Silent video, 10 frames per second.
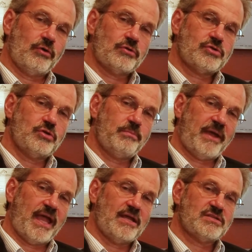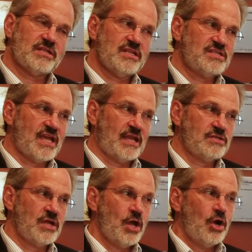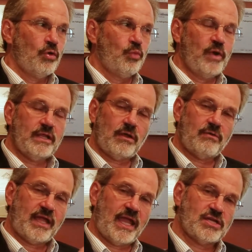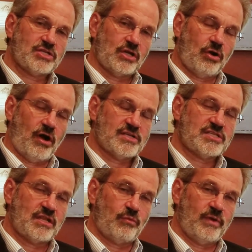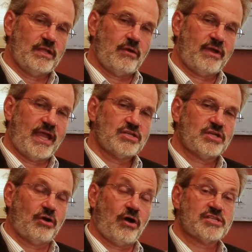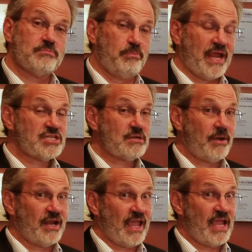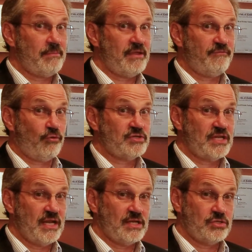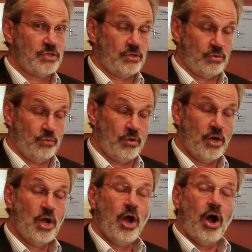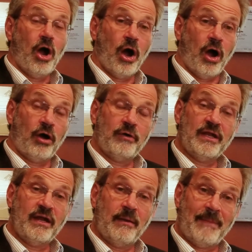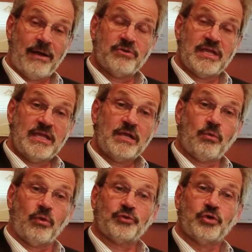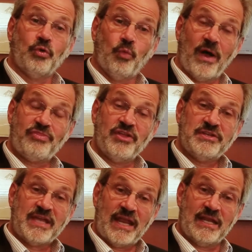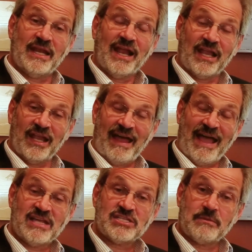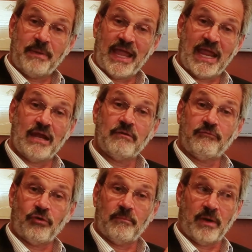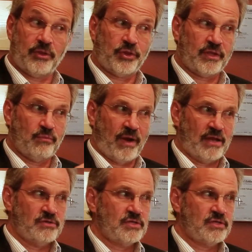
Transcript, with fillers: to pay to the tenant relocation costs, and the relocation costs based upon AB 1482 are in an amount equal to what the tenant last paid for monthly rent.